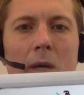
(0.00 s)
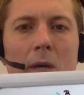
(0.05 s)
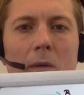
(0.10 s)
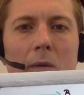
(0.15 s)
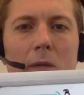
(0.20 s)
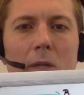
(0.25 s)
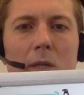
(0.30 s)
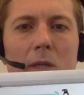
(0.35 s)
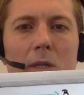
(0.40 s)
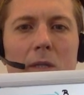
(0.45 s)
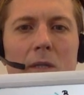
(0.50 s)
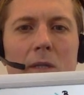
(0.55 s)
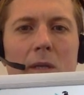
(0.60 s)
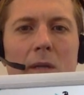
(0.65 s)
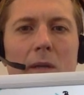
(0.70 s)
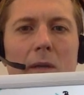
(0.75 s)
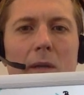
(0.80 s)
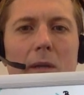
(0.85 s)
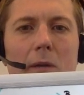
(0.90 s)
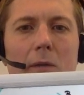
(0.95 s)
which is
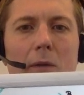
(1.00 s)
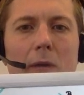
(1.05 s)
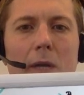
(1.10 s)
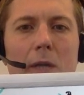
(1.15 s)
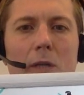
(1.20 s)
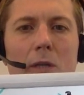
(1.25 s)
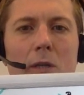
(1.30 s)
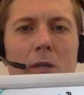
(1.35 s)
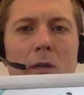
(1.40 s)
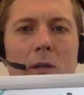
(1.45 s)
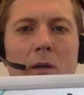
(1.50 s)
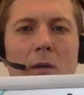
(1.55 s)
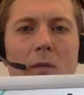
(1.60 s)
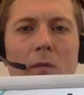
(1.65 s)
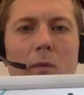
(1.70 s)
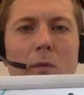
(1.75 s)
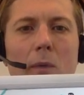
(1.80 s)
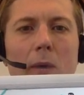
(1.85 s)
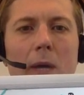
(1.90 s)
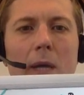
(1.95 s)
the direction of
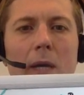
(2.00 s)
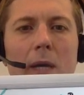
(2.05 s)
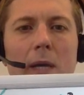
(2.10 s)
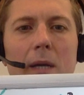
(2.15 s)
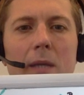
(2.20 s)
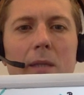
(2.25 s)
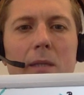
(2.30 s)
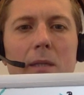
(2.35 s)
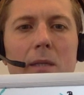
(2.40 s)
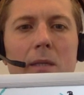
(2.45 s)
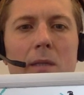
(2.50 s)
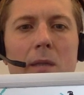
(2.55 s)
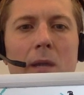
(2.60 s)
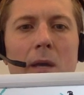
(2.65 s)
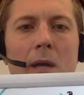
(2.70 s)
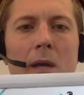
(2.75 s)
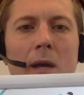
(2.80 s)
the y-axis,